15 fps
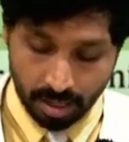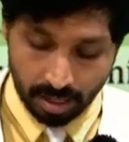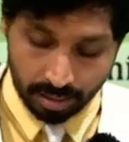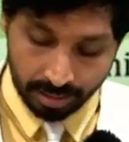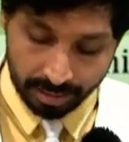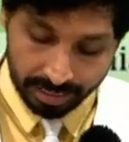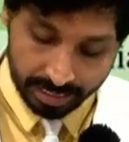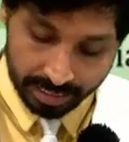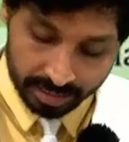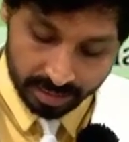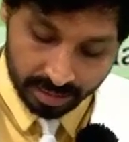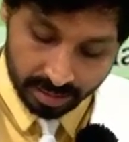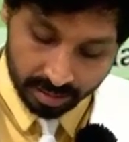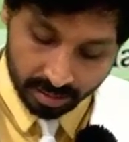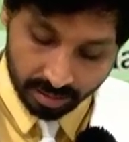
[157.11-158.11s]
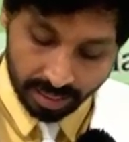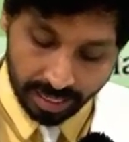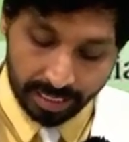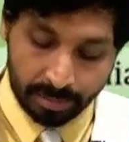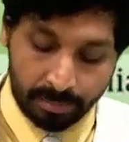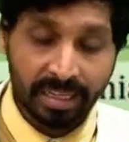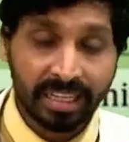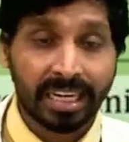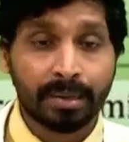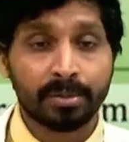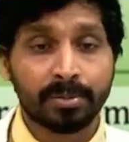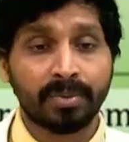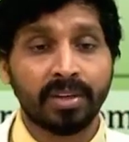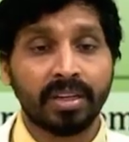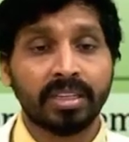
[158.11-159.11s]
and TAG 80 milligrams
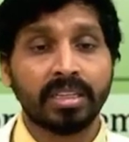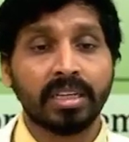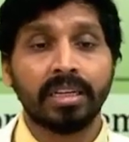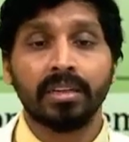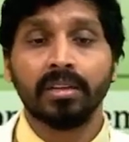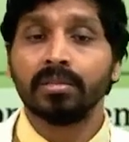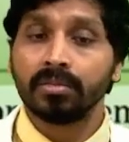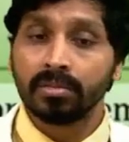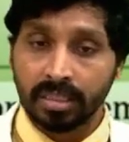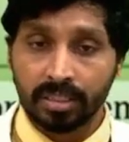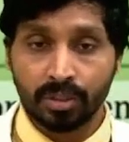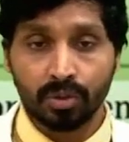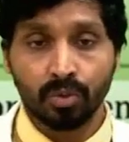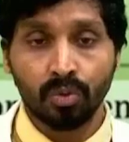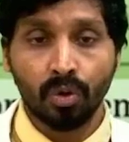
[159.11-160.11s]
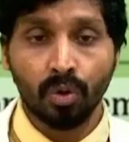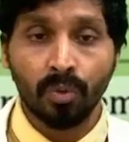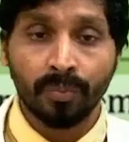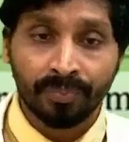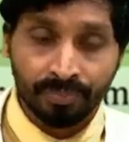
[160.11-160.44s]
per deciliter, it is too low,